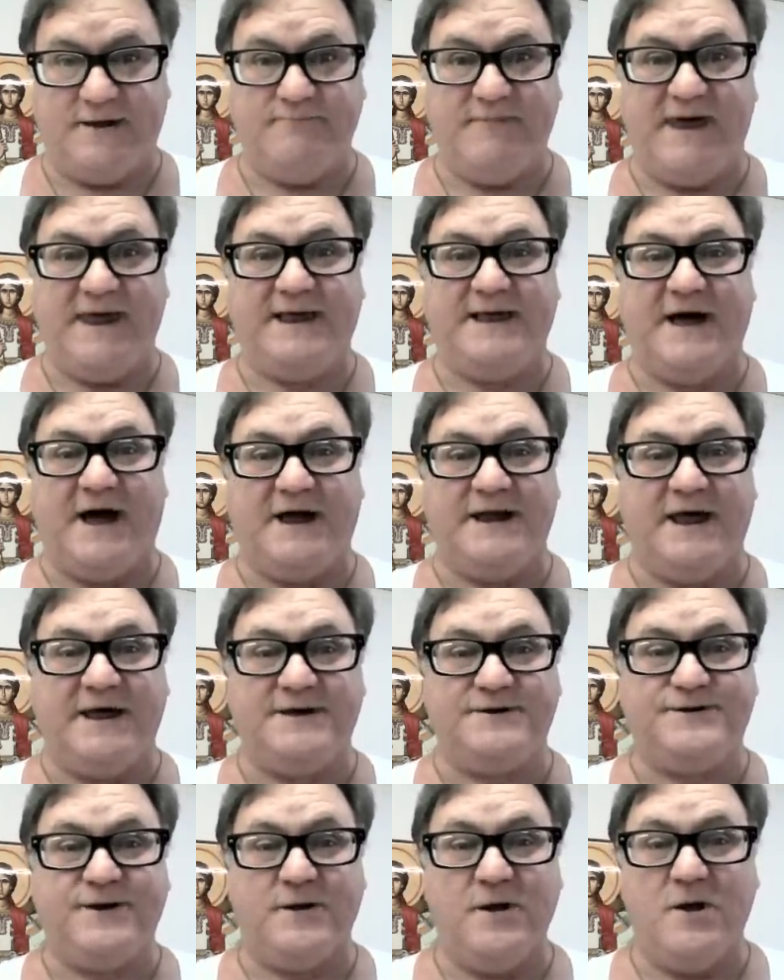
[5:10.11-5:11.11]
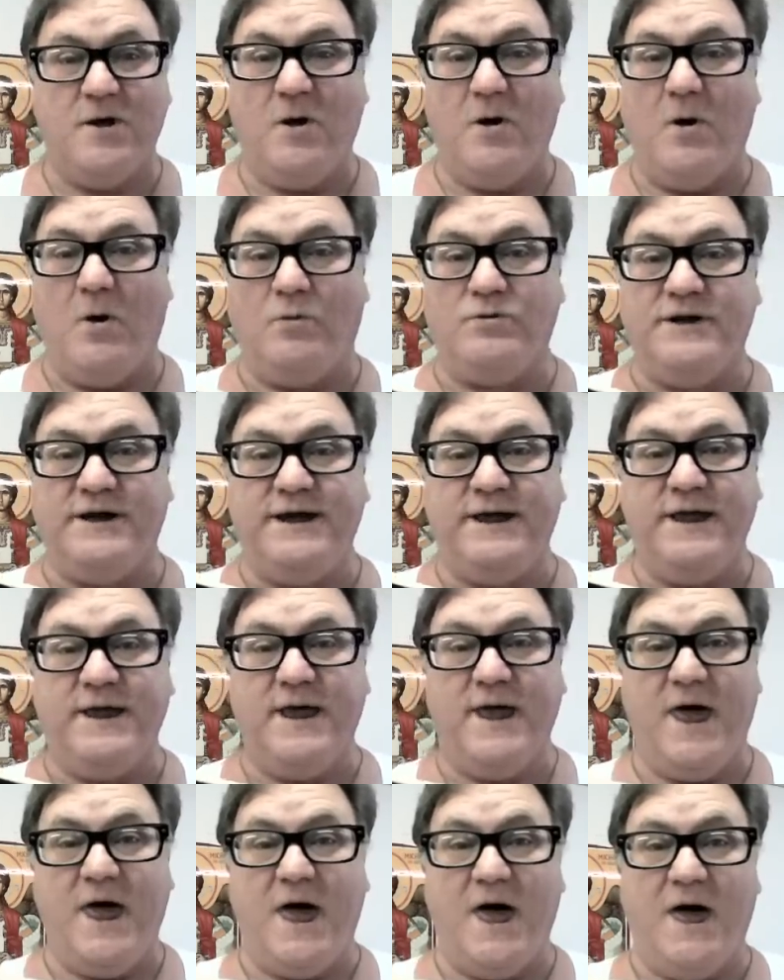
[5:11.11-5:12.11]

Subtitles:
And may God has holy